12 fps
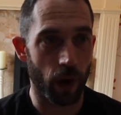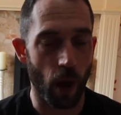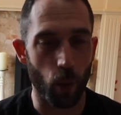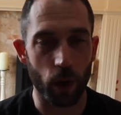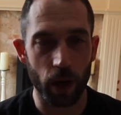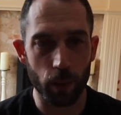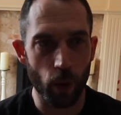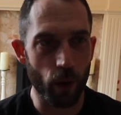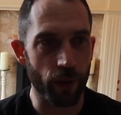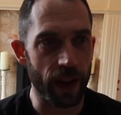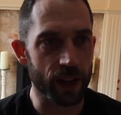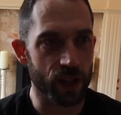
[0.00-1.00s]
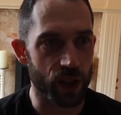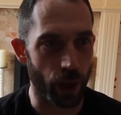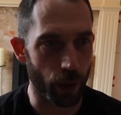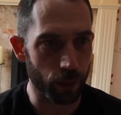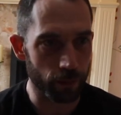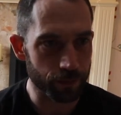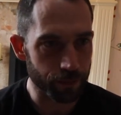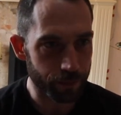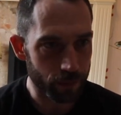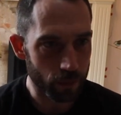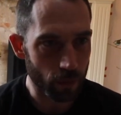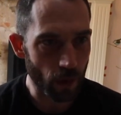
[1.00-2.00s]
And we're going to move into
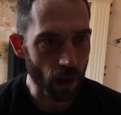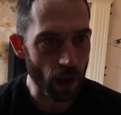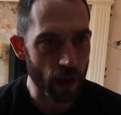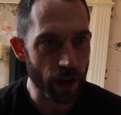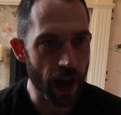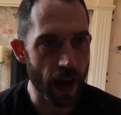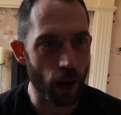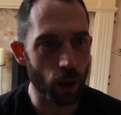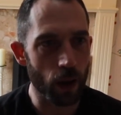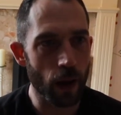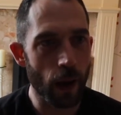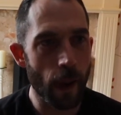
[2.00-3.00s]
now